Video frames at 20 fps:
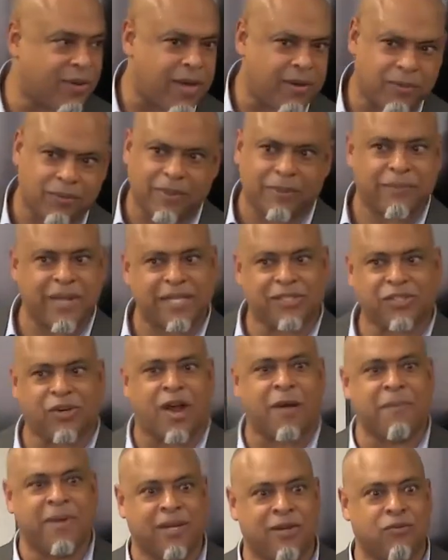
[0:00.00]
I'll make sure
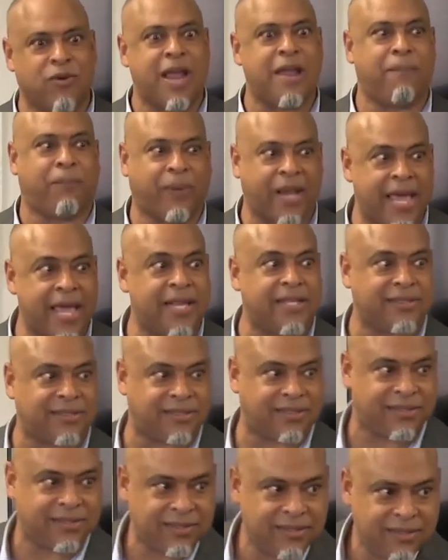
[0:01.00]
I'm in the right
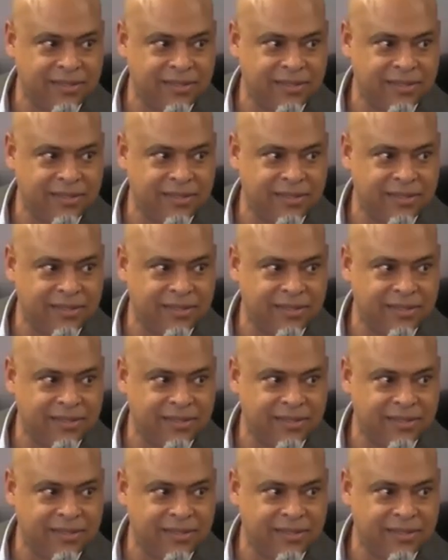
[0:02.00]
place.